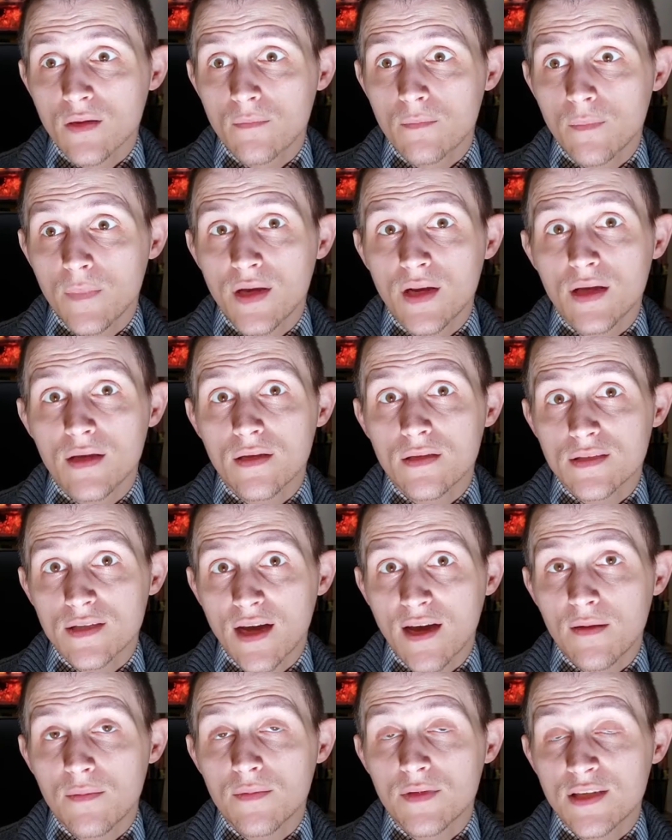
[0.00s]
Many
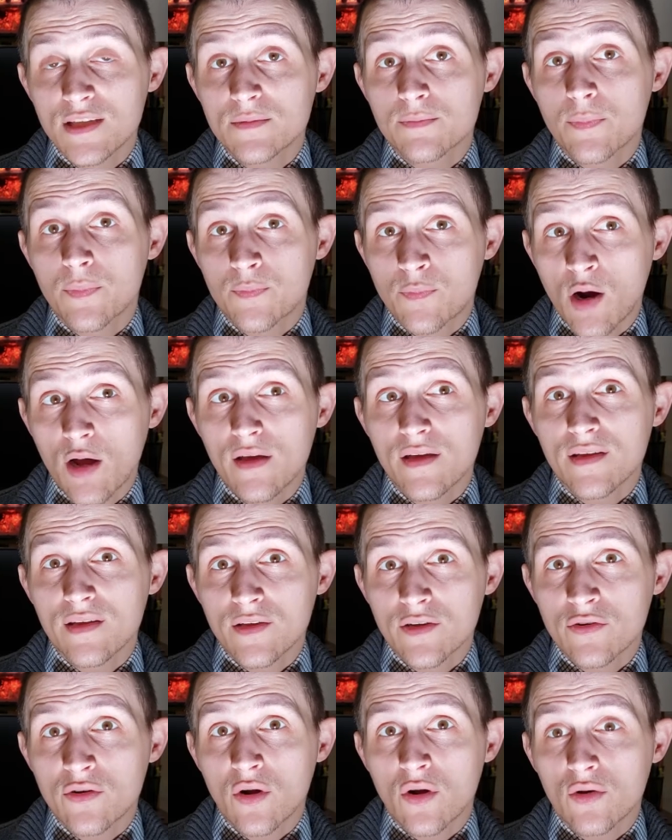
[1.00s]
times. He's probably a
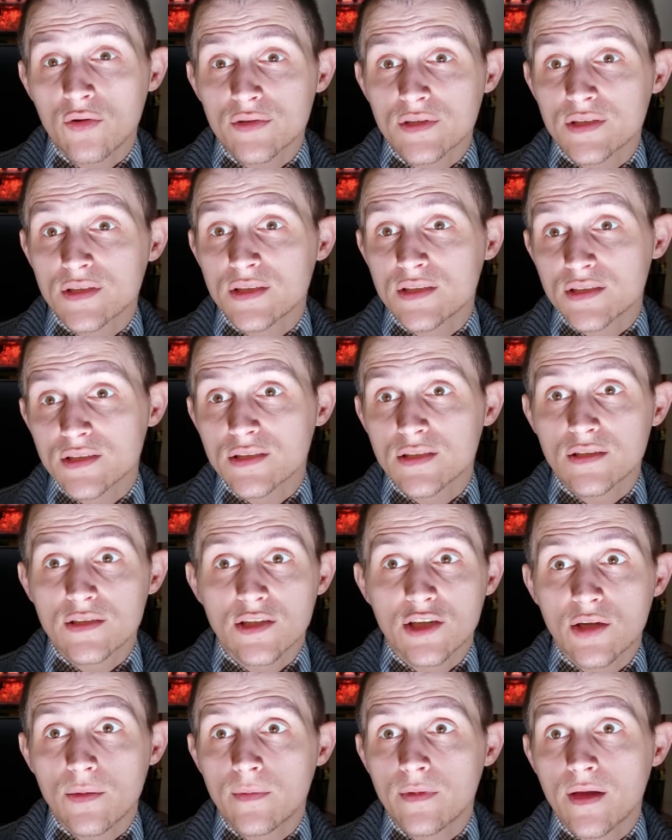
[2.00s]
year old and he's
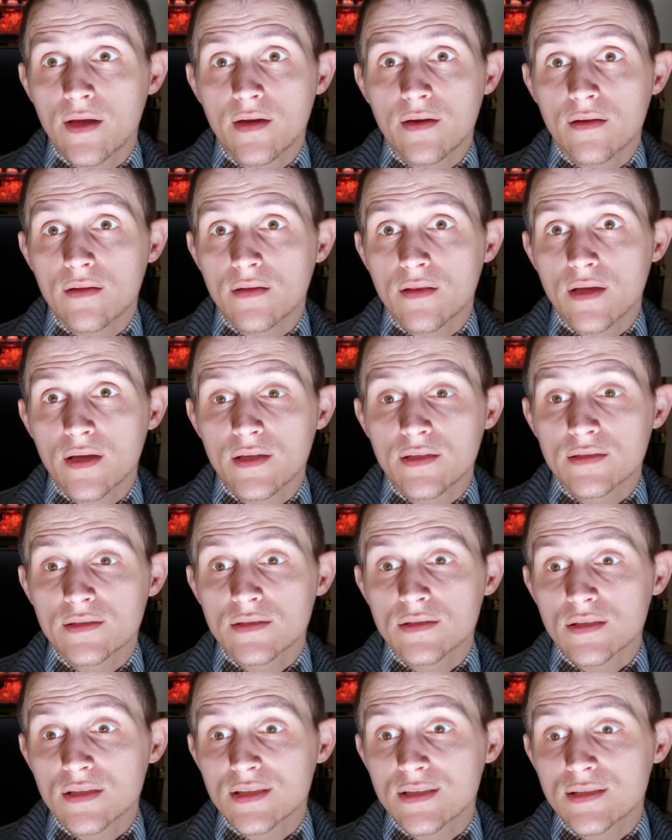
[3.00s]
accumulated things
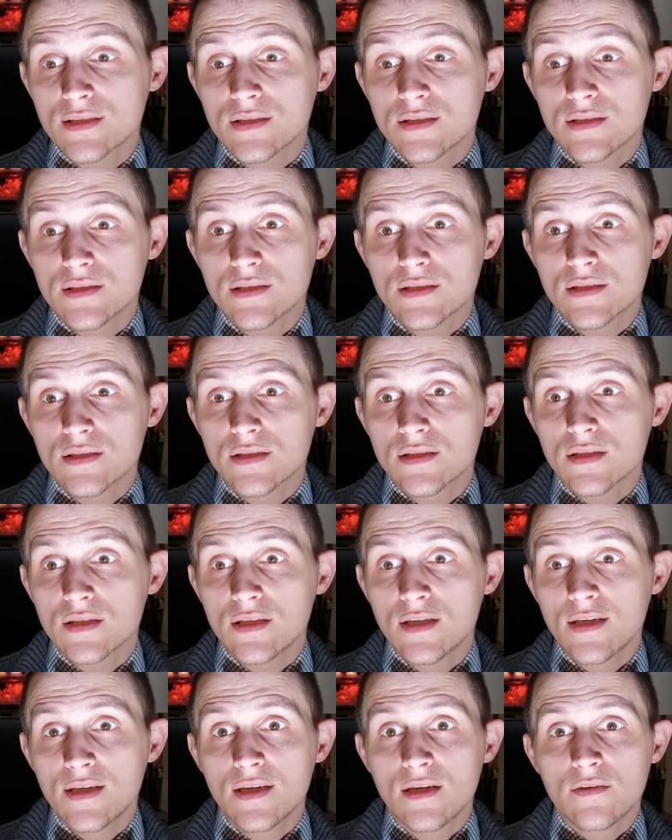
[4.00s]
and listened. And
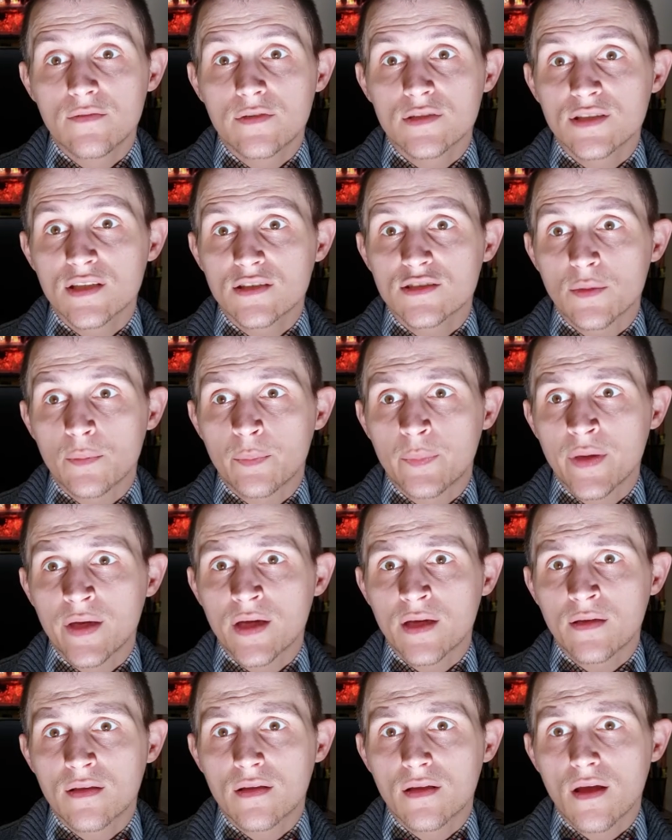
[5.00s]
for such a
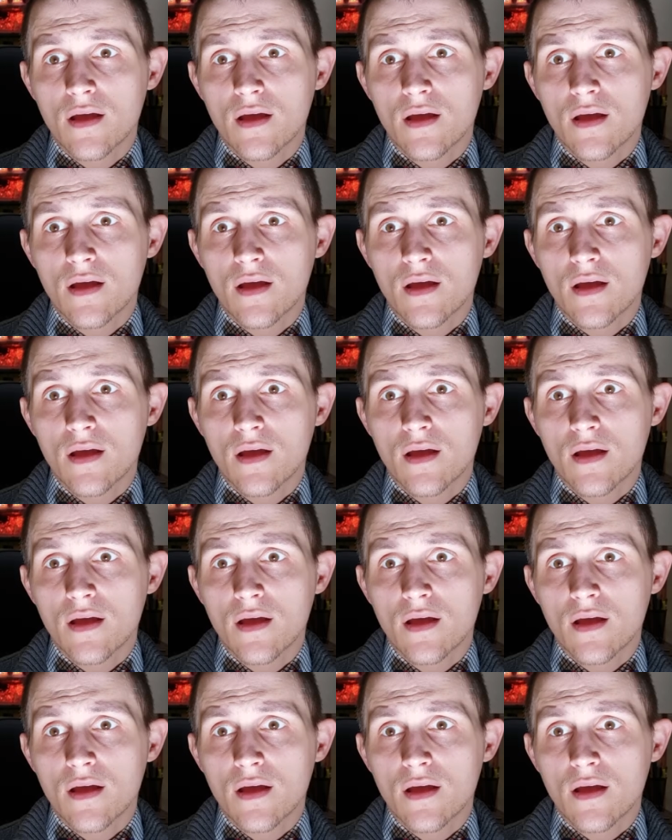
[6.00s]
big